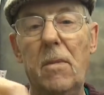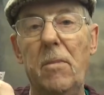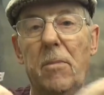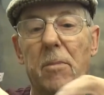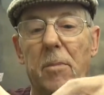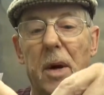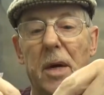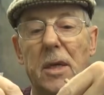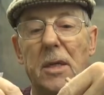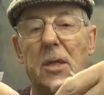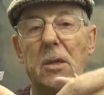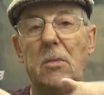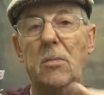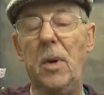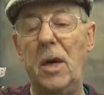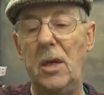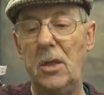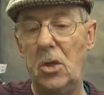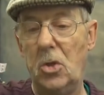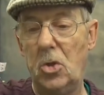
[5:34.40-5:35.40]
Paint
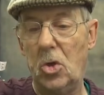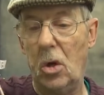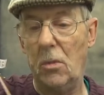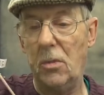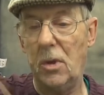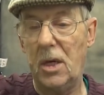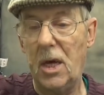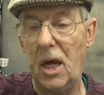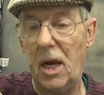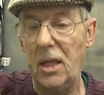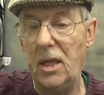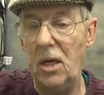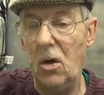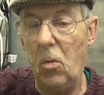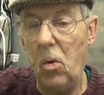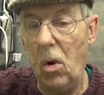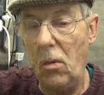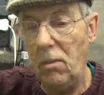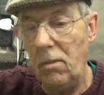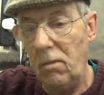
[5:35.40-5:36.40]
the top the colour you
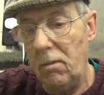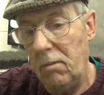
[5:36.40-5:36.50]
want.